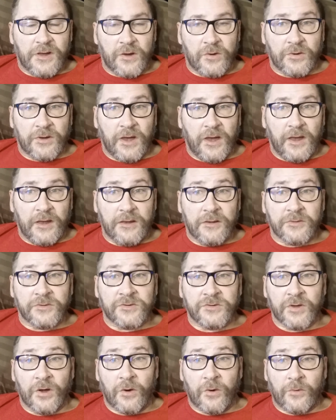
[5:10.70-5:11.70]
Okay,
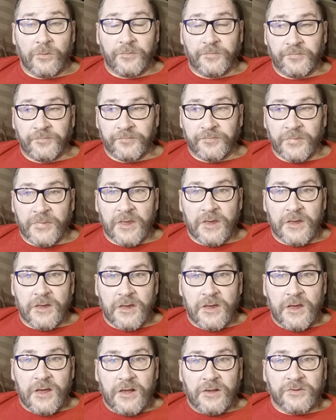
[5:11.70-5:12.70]
so
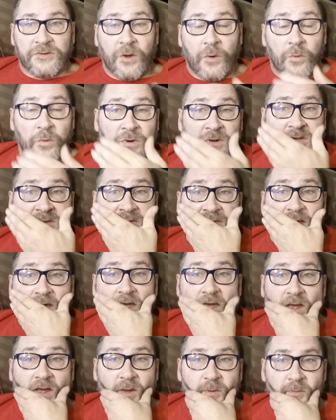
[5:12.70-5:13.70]
what did it
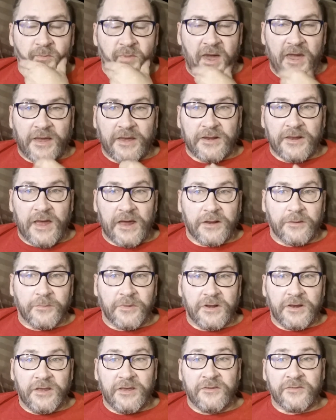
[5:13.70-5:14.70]
say back in Adam
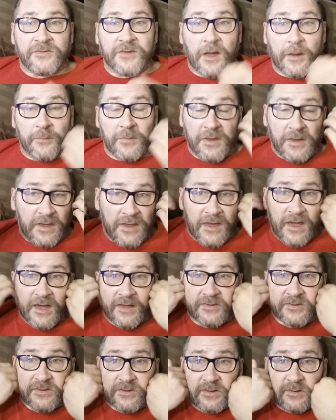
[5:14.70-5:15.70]
and Eve's time? He
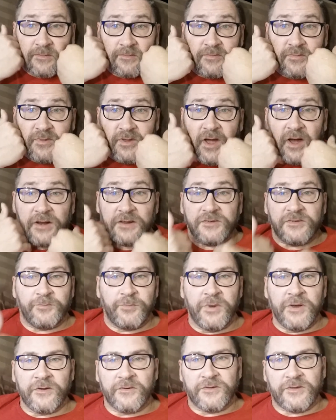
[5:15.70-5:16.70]
hasn't got his
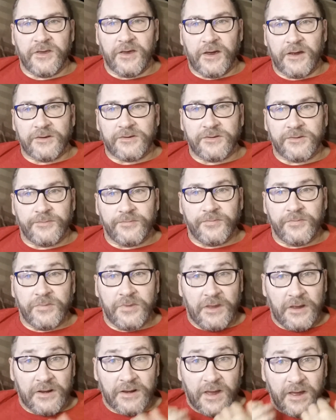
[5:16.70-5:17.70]
beard yet,
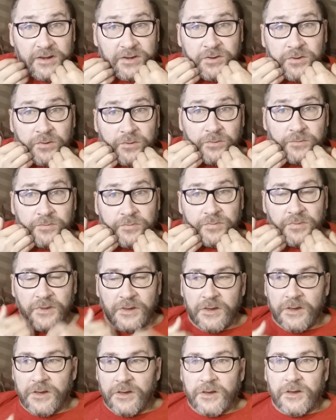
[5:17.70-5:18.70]
and I do.
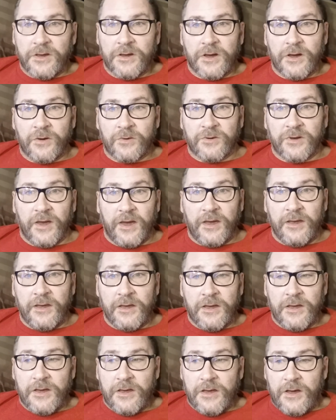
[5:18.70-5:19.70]

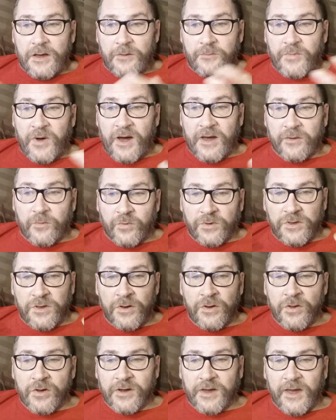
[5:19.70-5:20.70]
Okay, but when
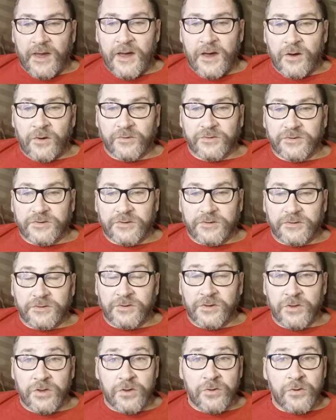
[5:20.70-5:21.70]
you look out,
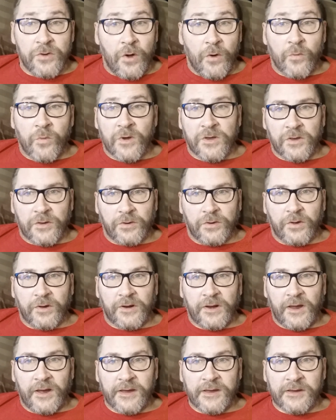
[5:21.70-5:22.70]
do you know what you
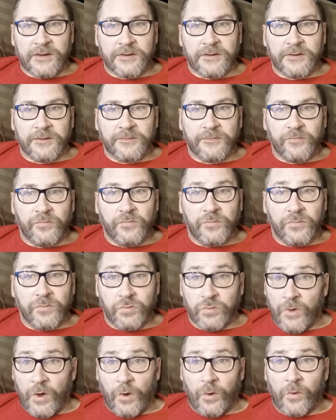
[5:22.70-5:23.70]
look like?
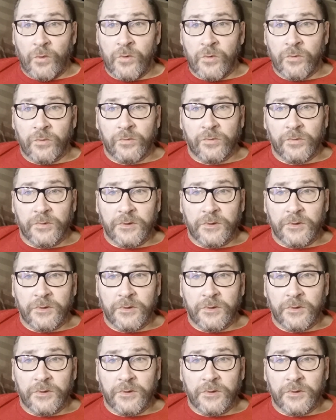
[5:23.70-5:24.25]
No.